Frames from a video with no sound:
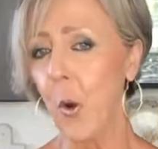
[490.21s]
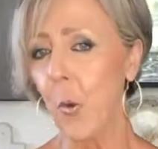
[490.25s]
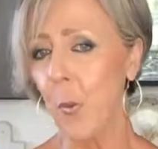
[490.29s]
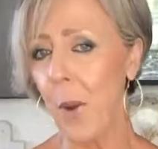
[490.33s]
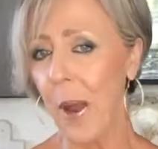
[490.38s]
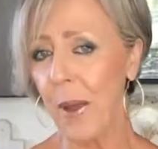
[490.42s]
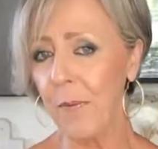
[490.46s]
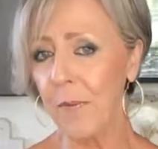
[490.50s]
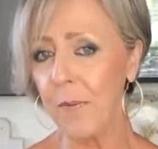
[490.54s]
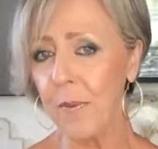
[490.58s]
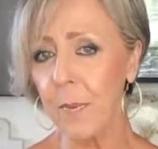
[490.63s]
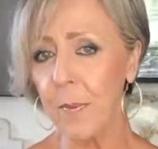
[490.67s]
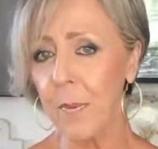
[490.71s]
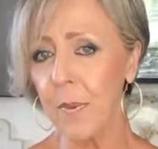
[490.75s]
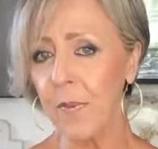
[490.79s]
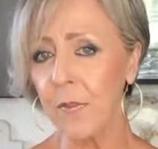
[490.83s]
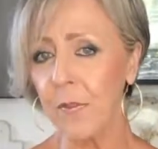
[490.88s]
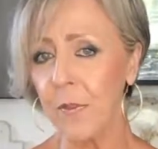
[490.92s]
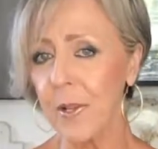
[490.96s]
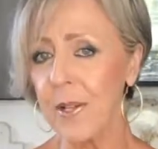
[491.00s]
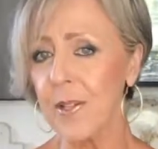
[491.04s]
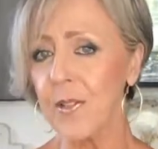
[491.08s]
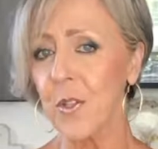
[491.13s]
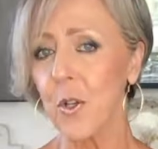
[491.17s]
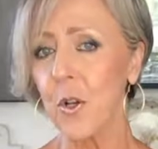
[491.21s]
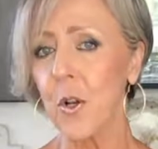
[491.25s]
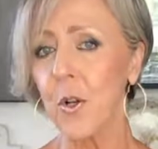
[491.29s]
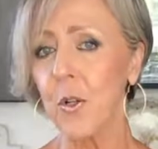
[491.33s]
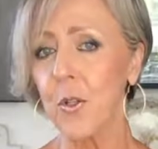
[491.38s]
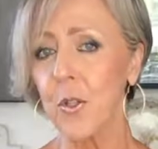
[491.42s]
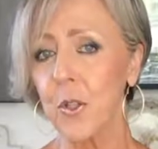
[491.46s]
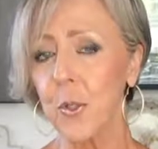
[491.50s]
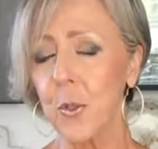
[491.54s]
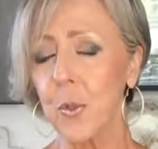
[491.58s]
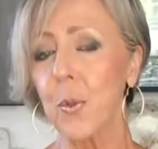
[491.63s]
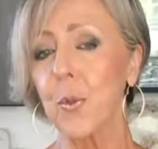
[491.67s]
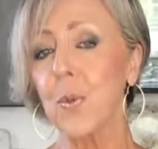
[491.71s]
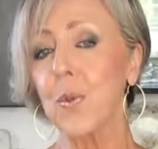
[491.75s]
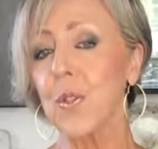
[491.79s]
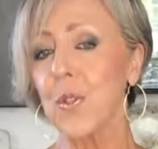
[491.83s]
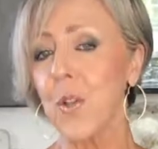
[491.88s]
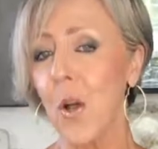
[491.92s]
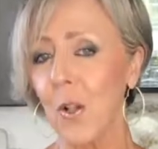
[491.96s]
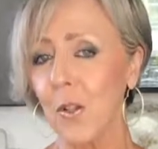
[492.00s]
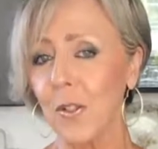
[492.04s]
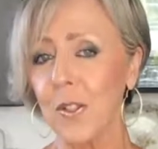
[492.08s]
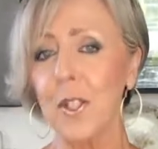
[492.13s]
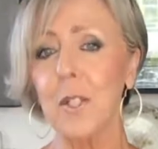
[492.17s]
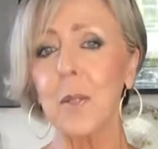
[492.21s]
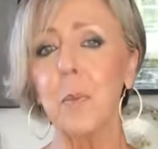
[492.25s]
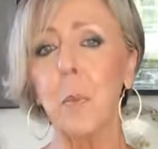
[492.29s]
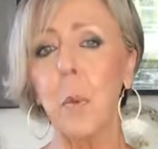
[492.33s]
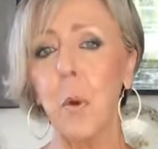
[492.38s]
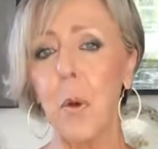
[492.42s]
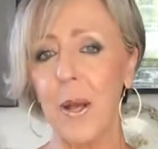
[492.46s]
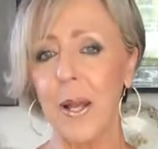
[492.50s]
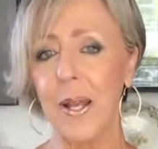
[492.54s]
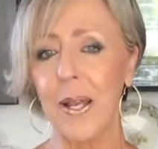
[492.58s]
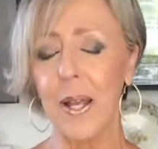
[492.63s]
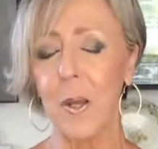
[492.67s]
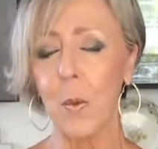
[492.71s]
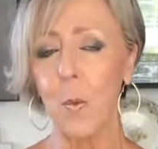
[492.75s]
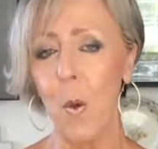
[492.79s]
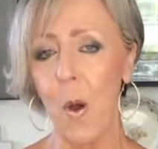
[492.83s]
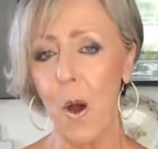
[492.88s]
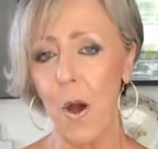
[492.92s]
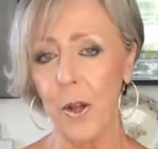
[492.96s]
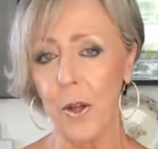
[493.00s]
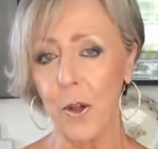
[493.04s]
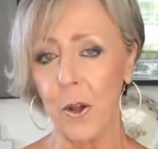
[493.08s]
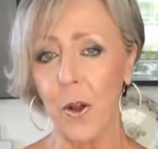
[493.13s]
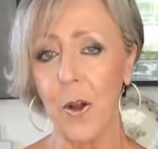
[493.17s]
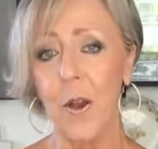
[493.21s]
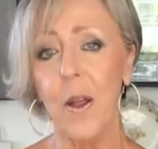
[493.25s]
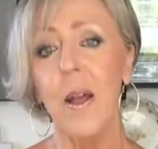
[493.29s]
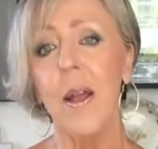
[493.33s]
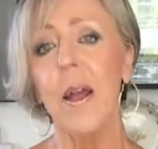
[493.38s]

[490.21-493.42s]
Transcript: right from the freezer to salted boiling water.